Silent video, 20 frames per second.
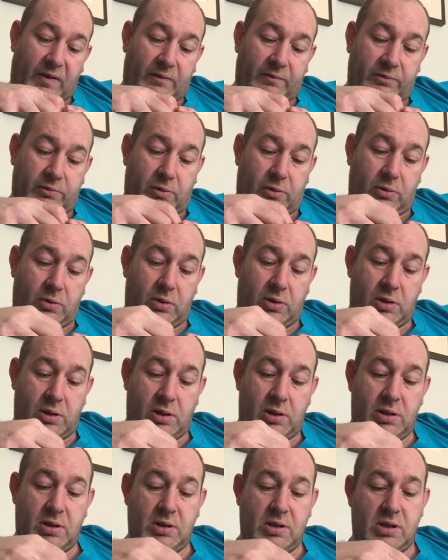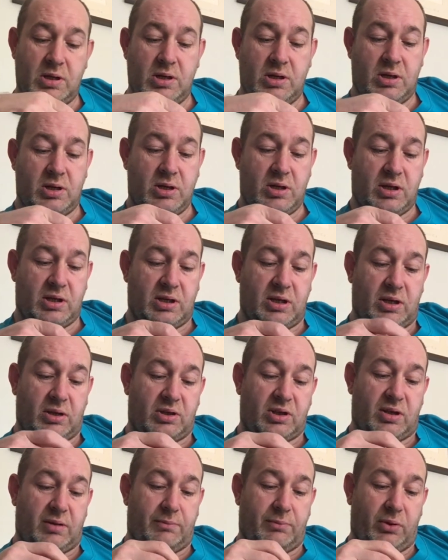And through. This
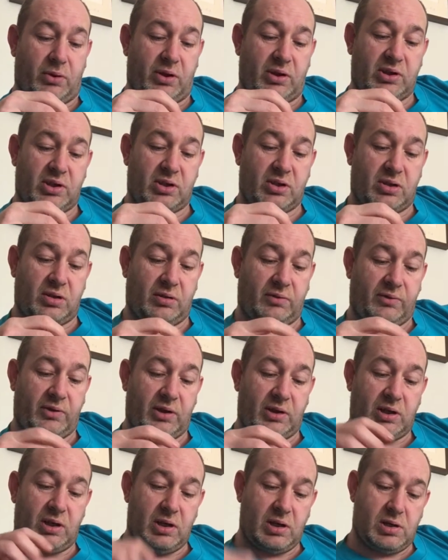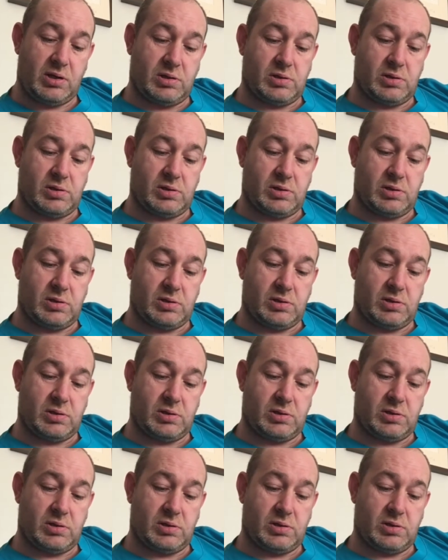is how simple this stuff is.